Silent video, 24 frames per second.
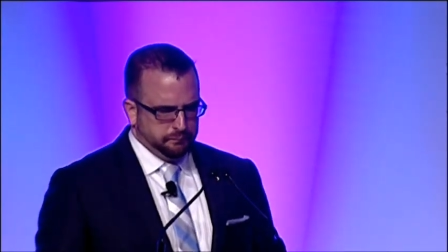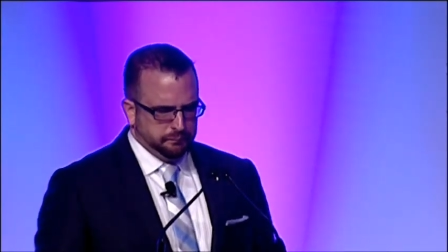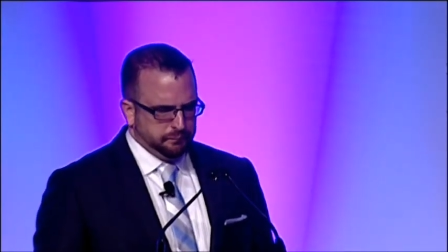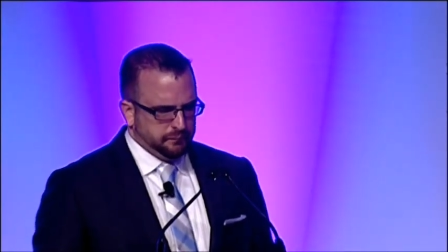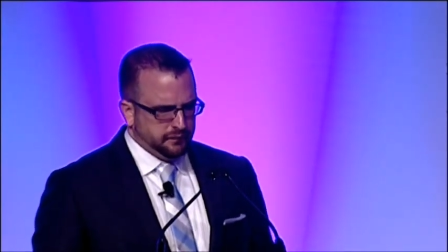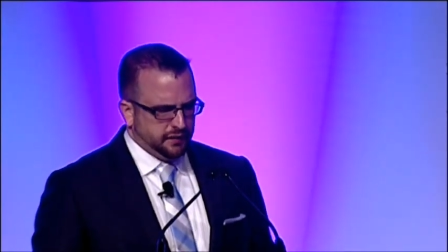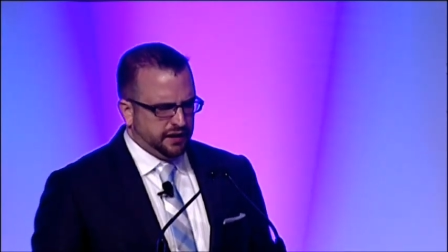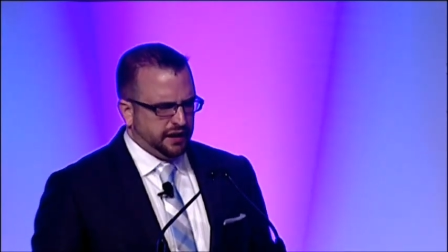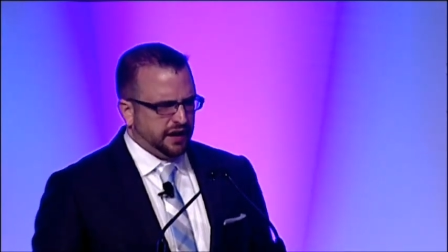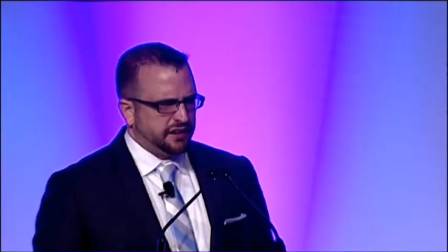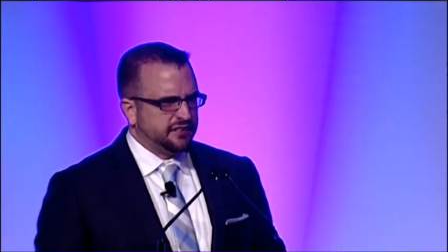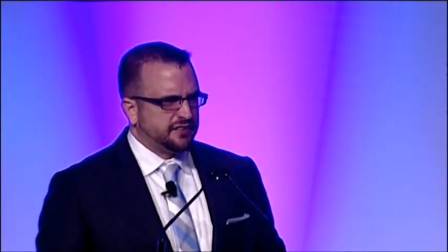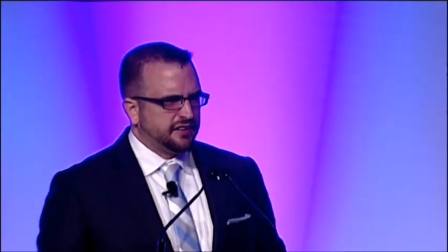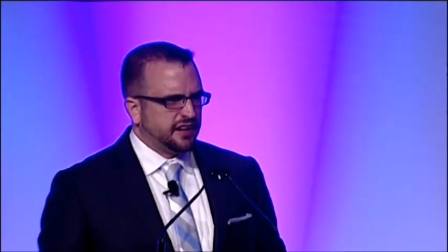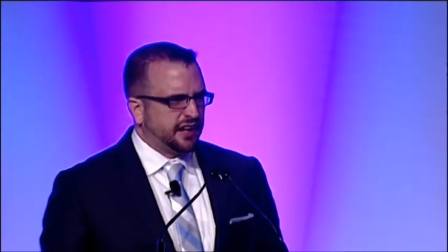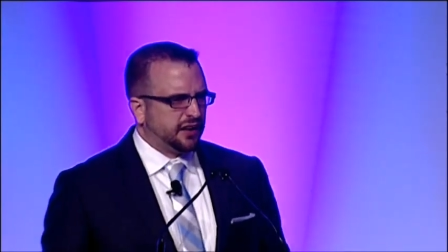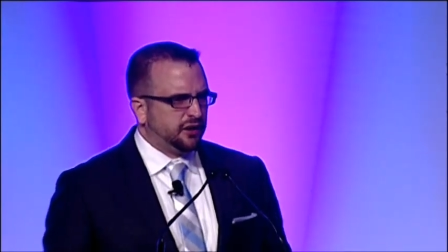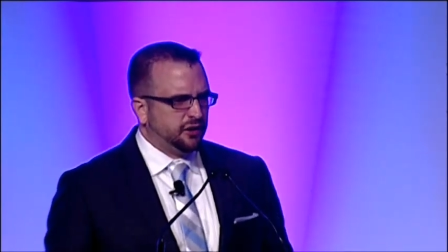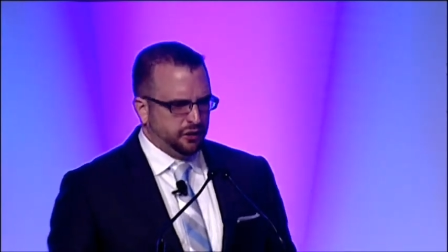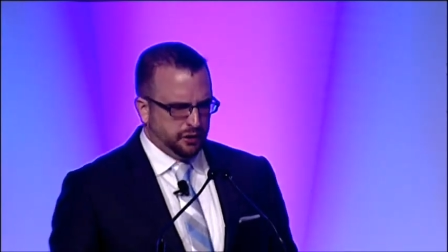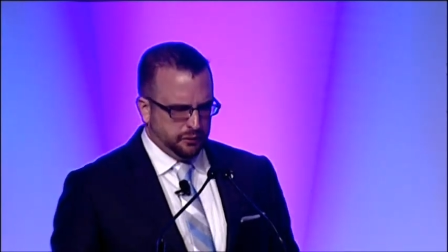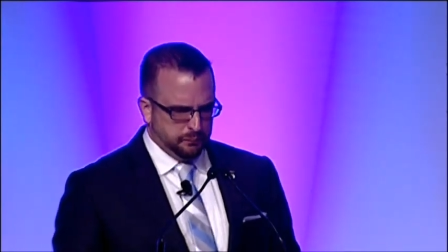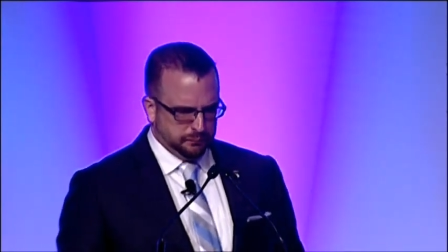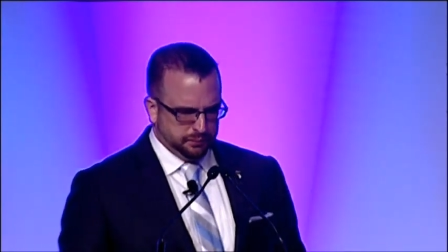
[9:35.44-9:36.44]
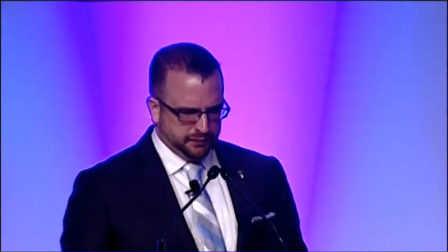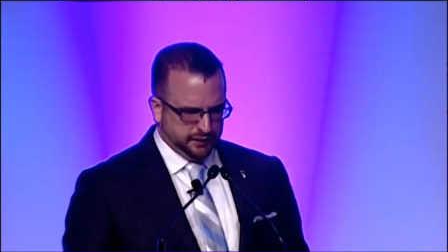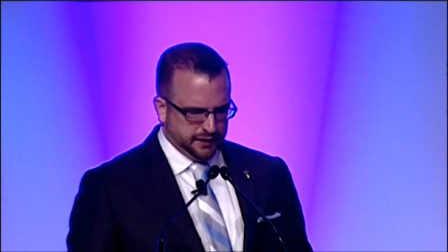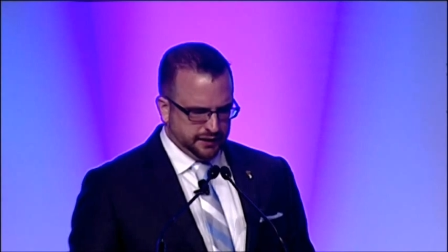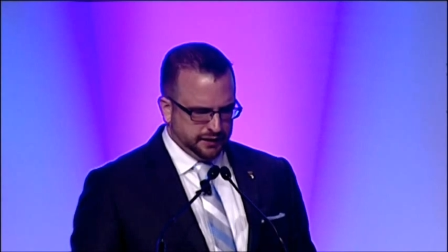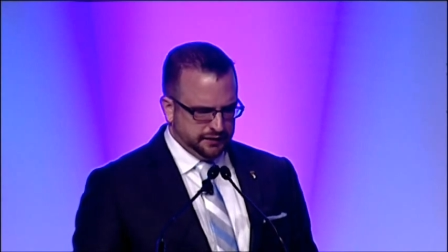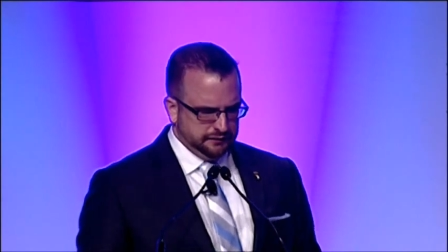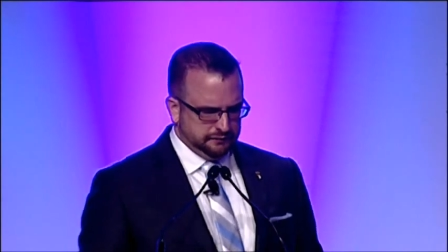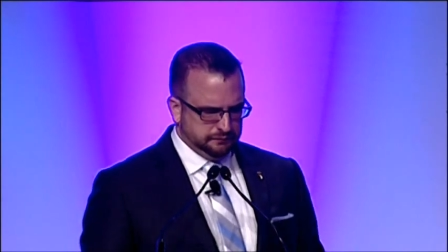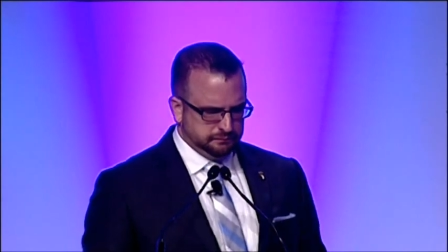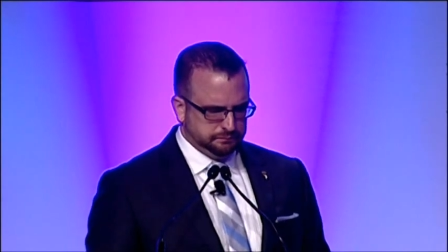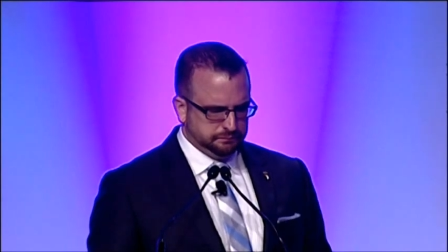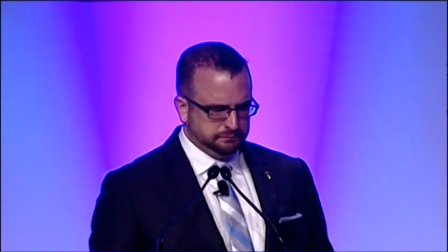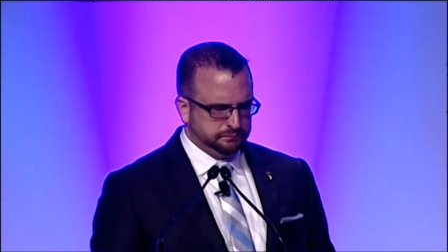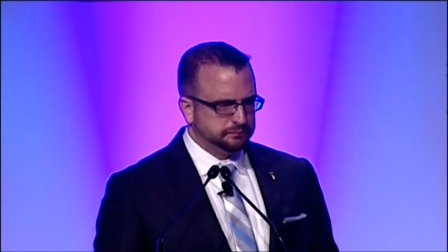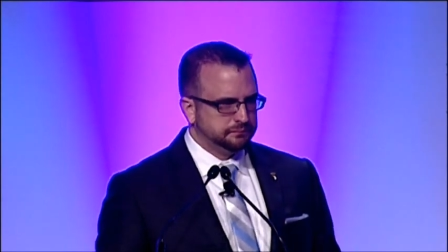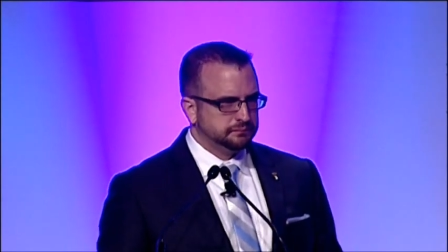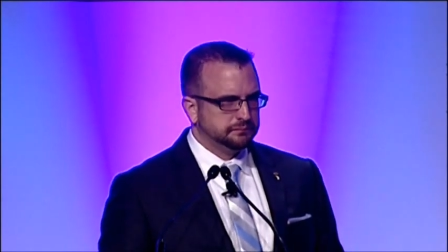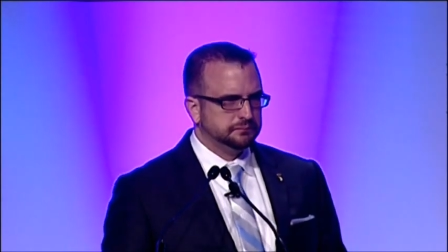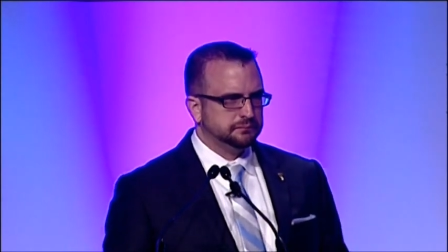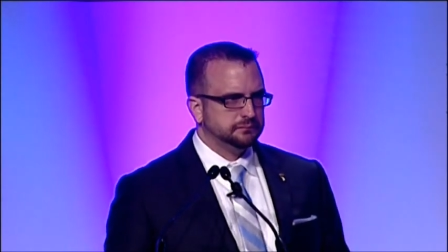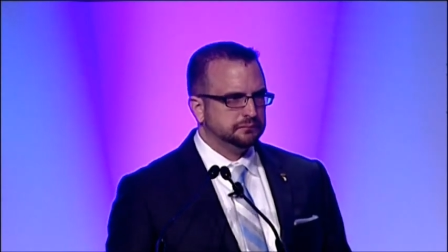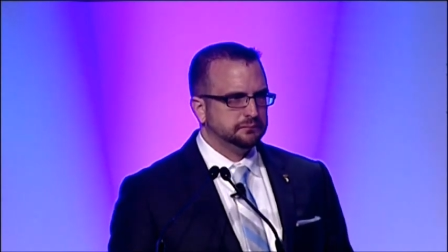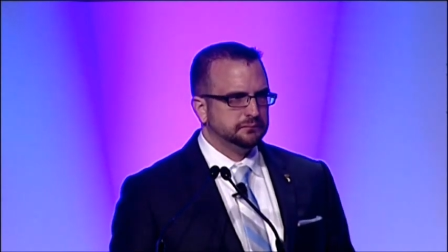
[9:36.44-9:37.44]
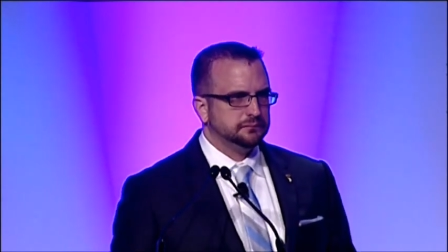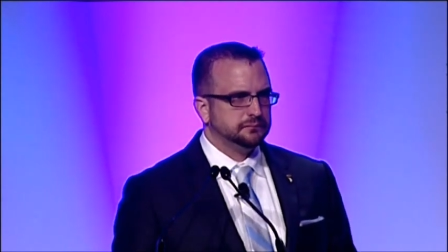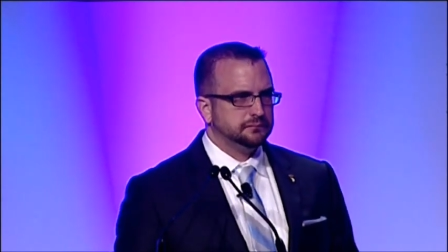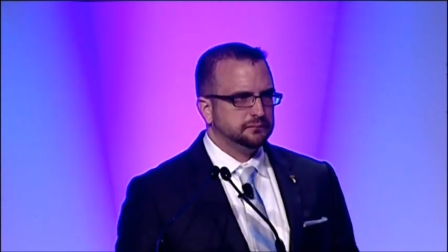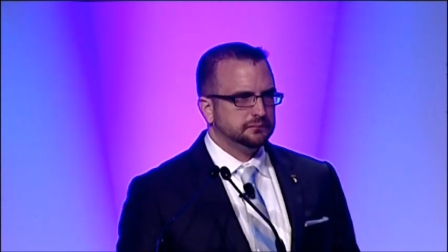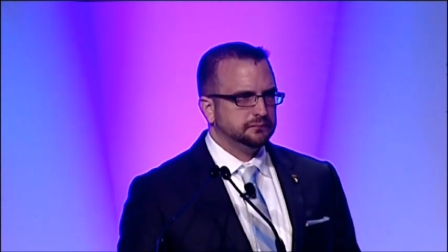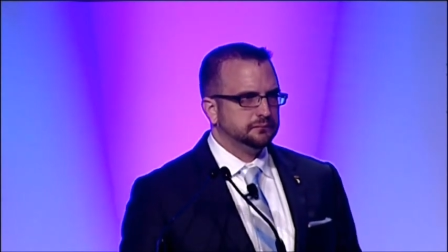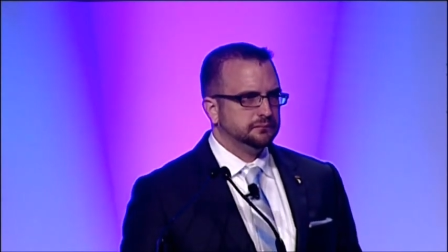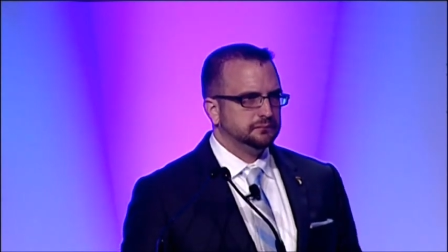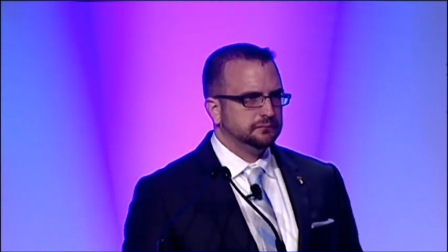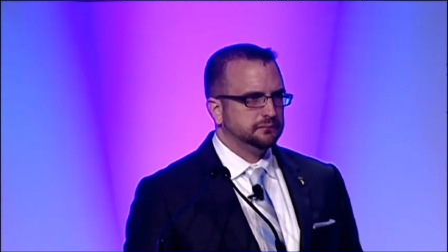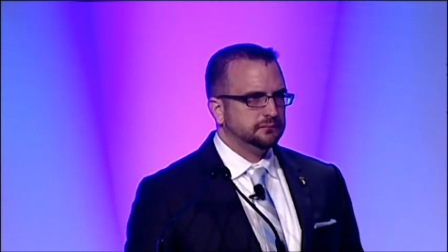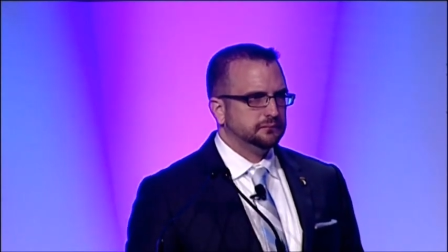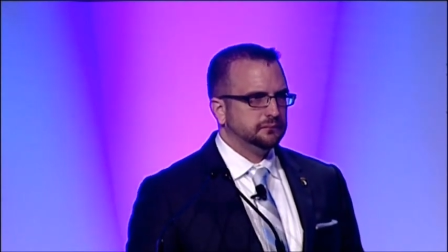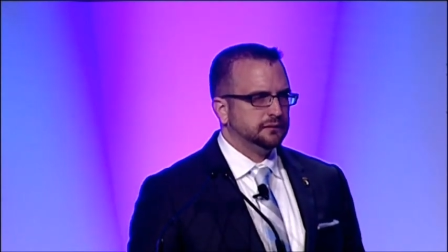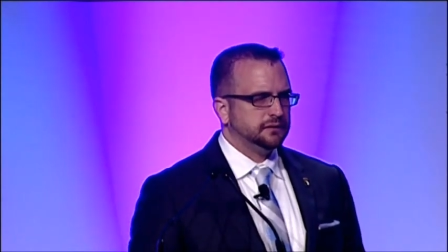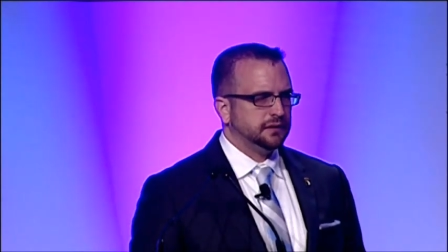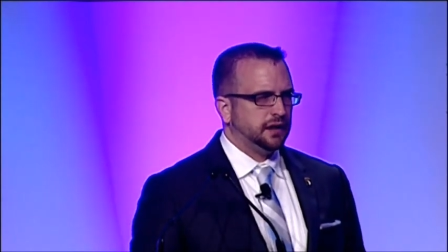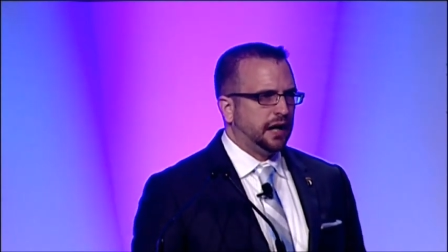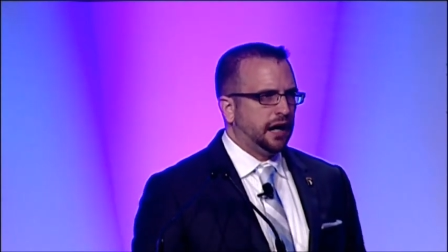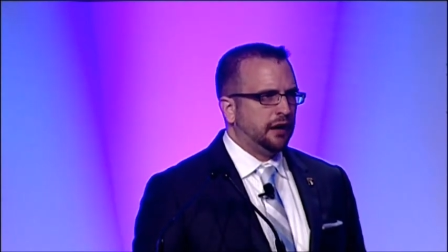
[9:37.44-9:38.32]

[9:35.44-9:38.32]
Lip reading: and I said I couldn't play, I